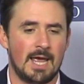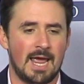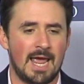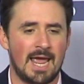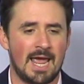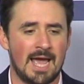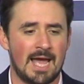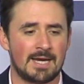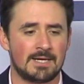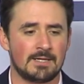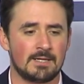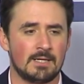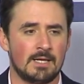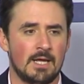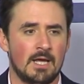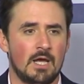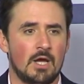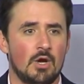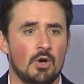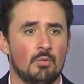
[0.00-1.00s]
And
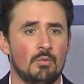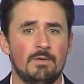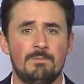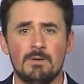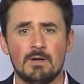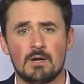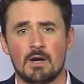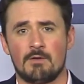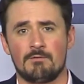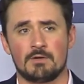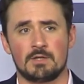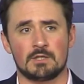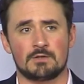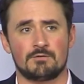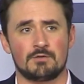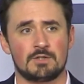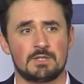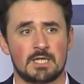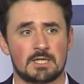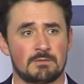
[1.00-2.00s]
we've been covering this
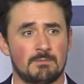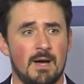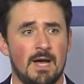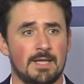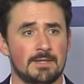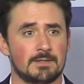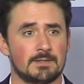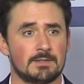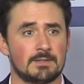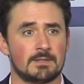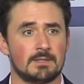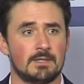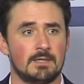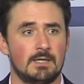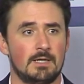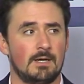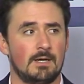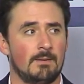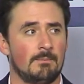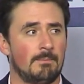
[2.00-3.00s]
for six months,
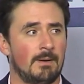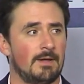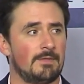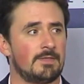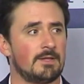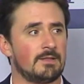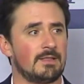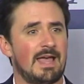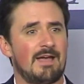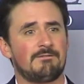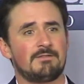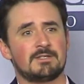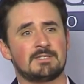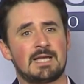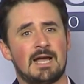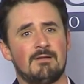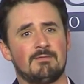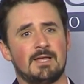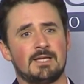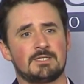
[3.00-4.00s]
but the leftist
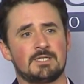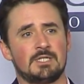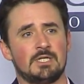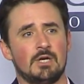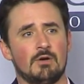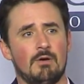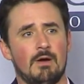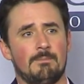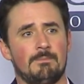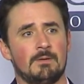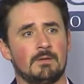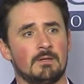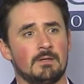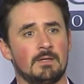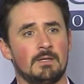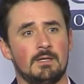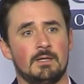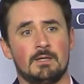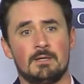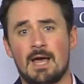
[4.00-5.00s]
outlets in Europe
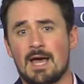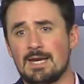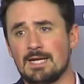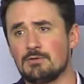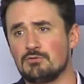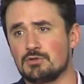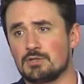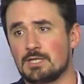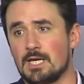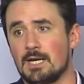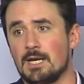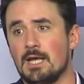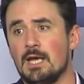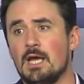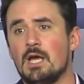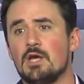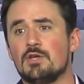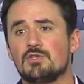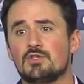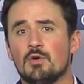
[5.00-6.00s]
not interested.
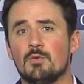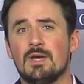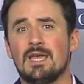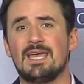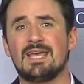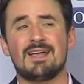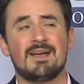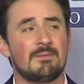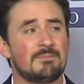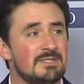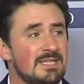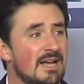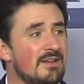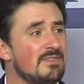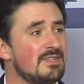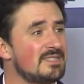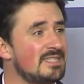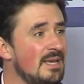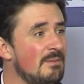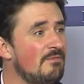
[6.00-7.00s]
So it comes down to
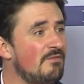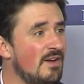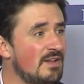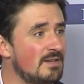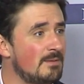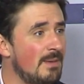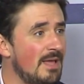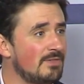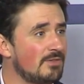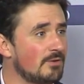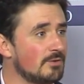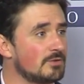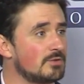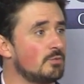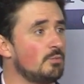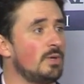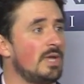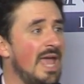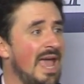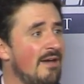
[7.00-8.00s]
the same fundamentals.
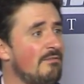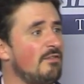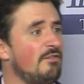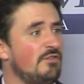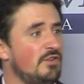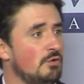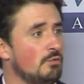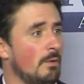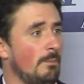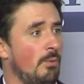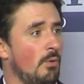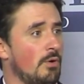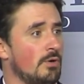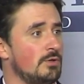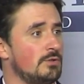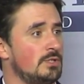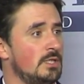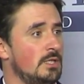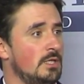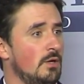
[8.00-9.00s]
We have a few
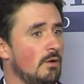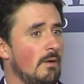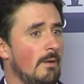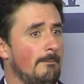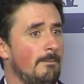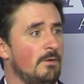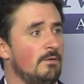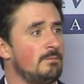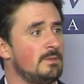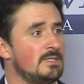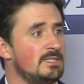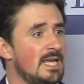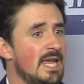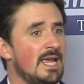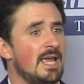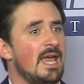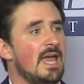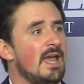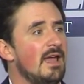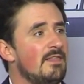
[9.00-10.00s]
reporters in Europe who've been
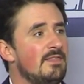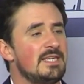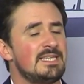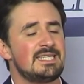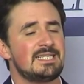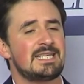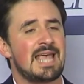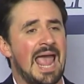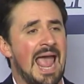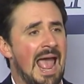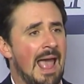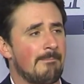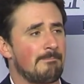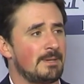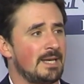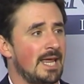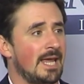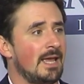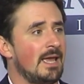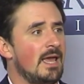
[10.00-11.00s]
saying, this is
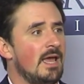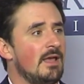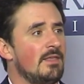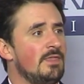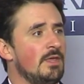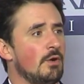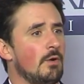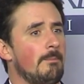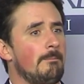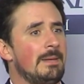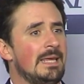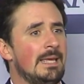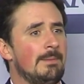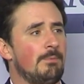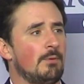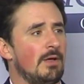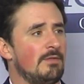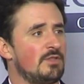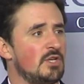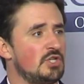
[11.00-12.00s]
happening. There are
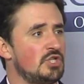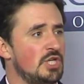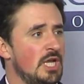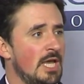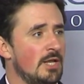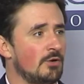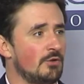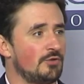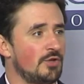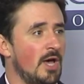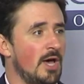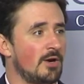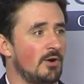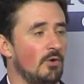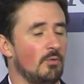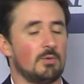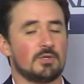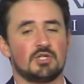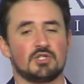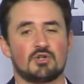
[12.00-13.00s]
people at the Channel
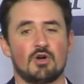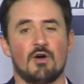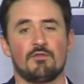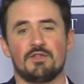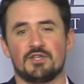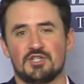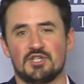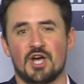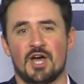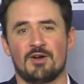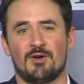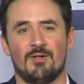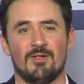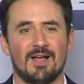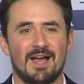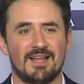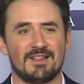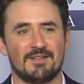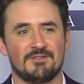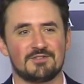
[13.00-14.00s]
Tunnel, which is called the Channel.
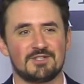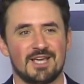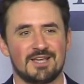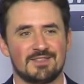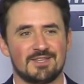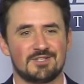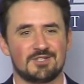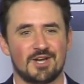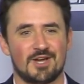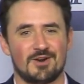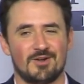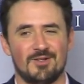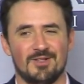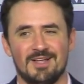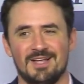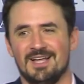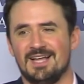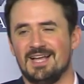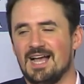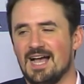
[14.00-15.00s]
I love saying the Channel,
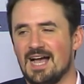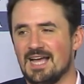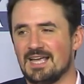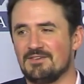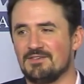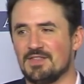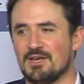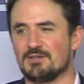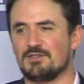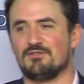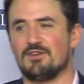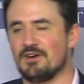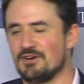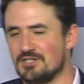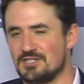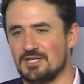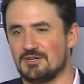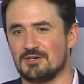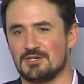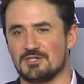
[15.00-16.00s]
even though it's a very
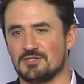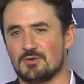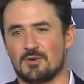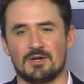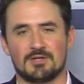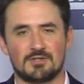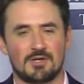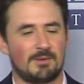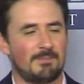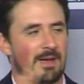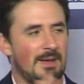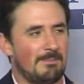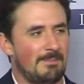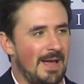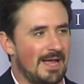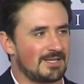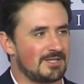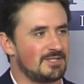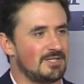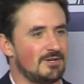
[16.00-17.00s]
serious story. Sorry, back,
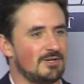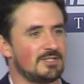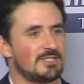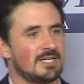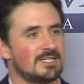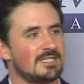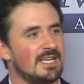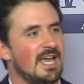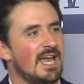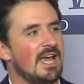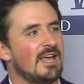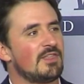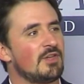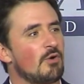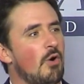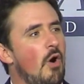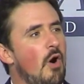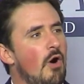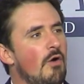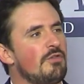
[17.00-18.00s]
back to seriousness. There
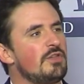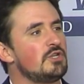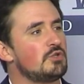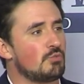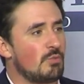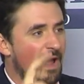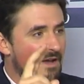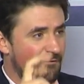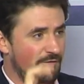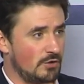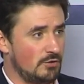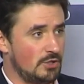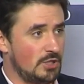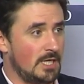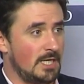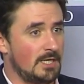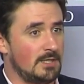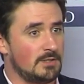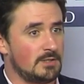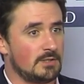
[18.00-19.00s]
are all these
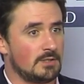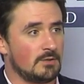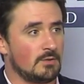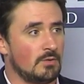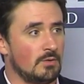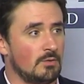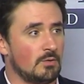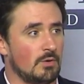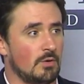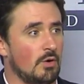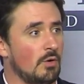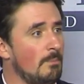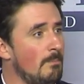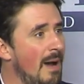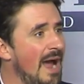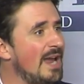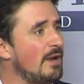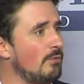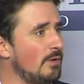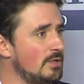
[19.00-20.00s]
refugees, who are, or
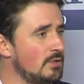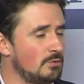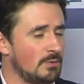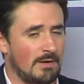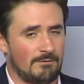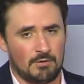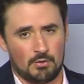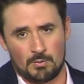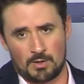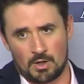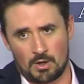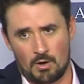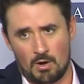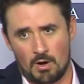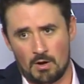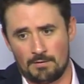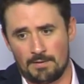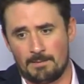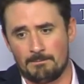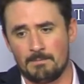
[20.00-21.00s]
migrants, whatever you want to
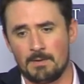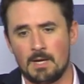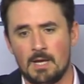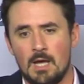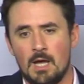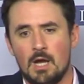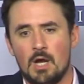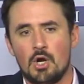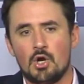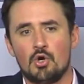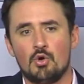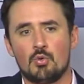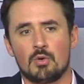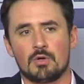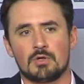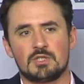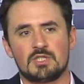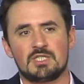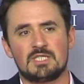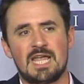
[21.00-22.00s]
call them, who
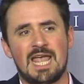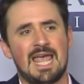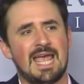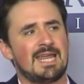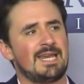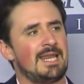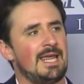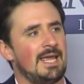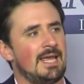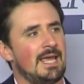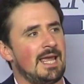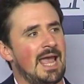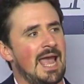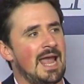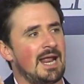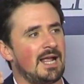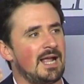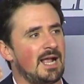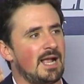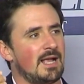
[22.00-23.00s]
are standing
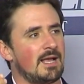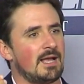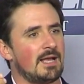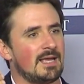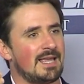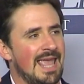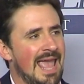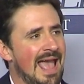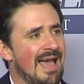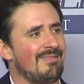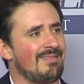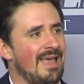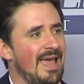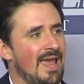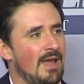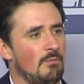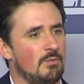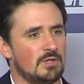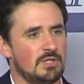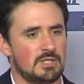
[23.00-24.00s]
at
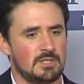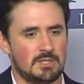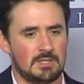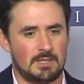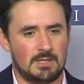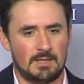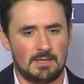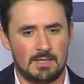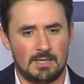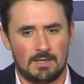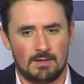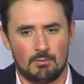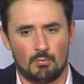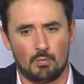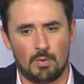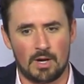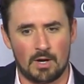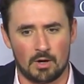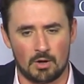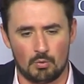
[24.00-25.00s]
Calais, which is the
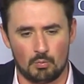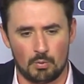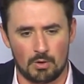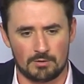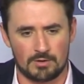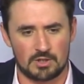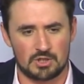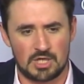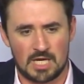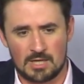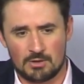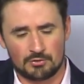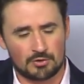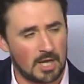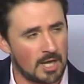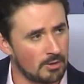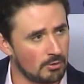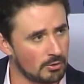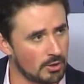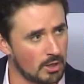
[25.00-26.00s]
where where the Channel
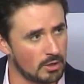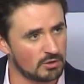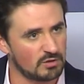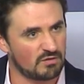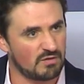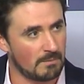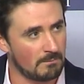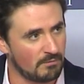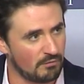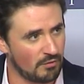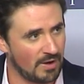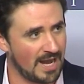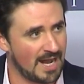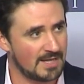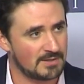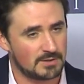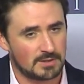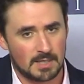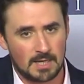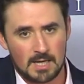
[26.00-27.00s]
Tunnel goes from
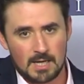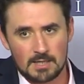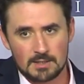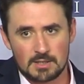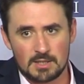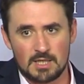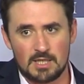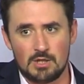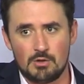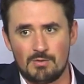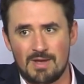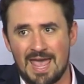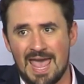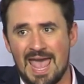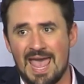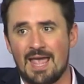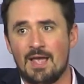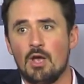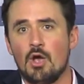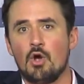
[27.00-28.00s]
France to the
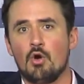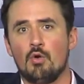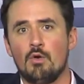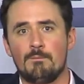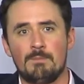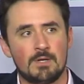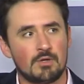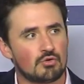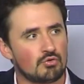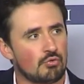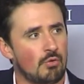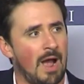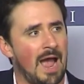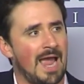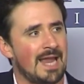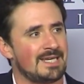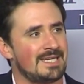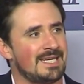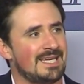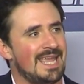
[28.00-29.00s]
UK, who've been
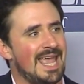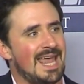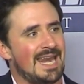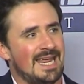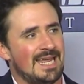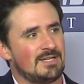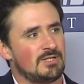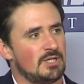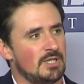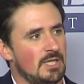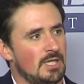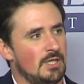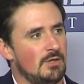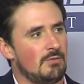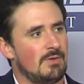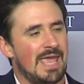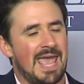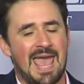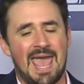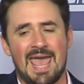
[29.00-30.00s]
trying to get into the
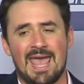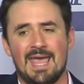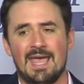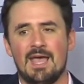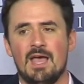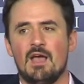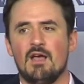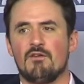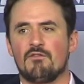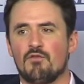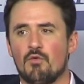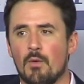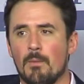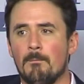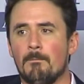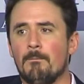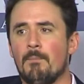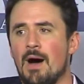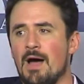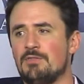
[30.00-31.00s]
UK for
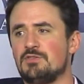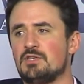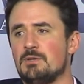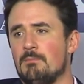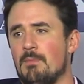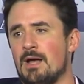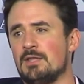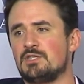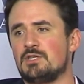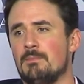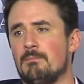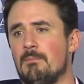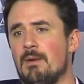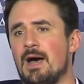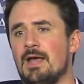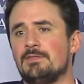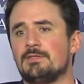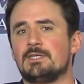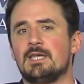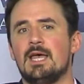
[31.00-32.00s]
months and months and
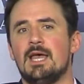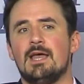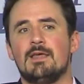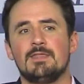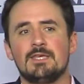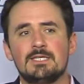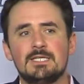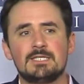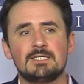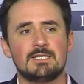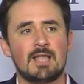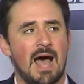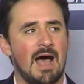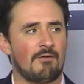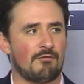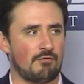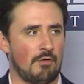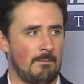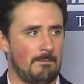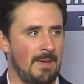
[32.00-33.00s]
months. This is
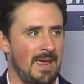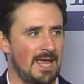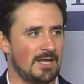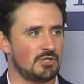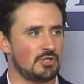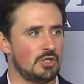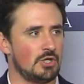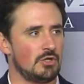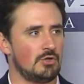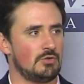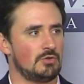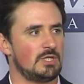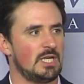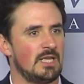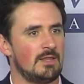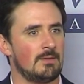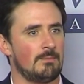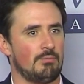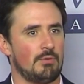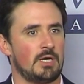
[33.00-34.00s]
not front page news
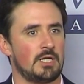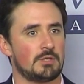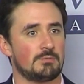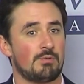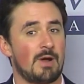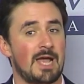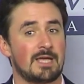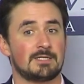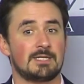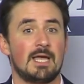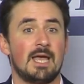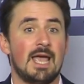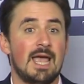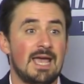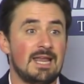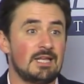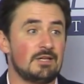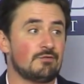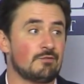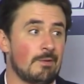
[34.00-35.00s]
in the British press.
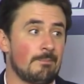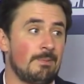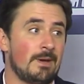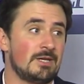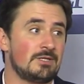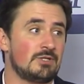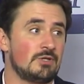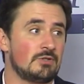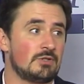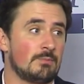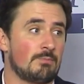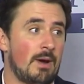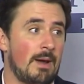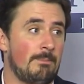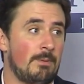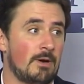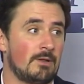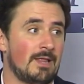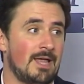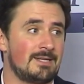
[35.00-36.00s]
It is front page news in
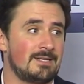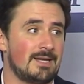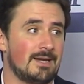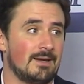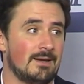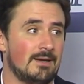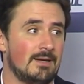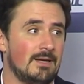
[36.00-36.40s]
Breitbart London.